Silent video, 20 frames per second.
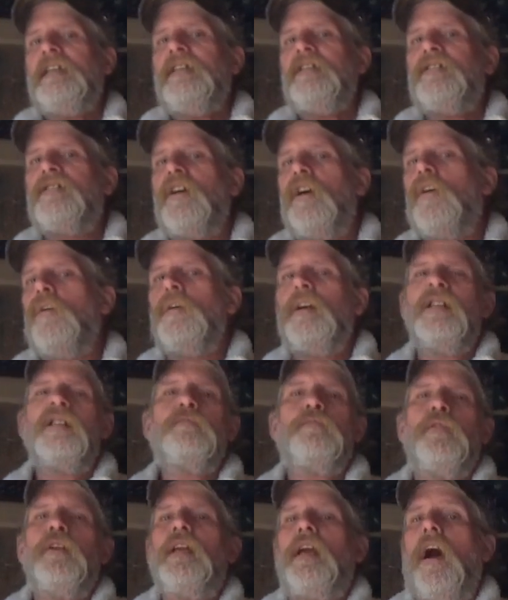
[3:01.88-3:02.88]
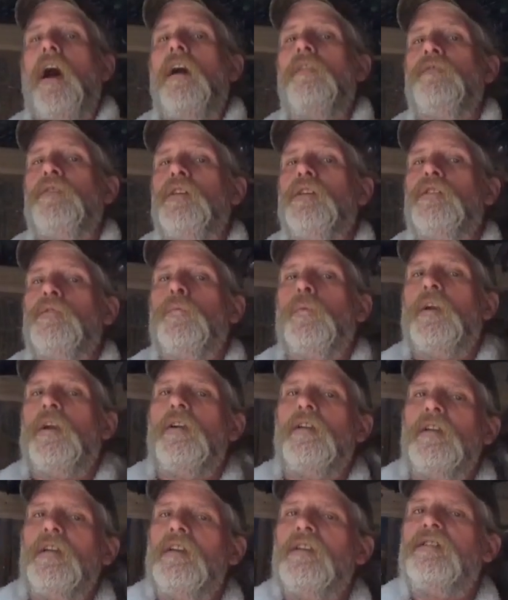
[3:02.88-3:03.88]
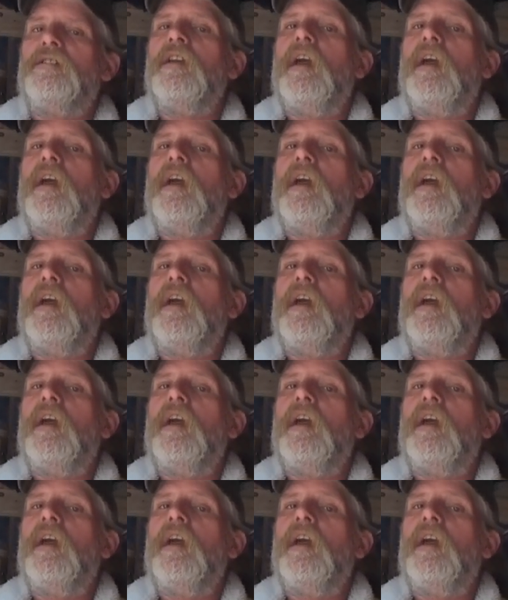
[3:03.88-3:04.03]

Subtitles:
So it's pretty obvious where it is.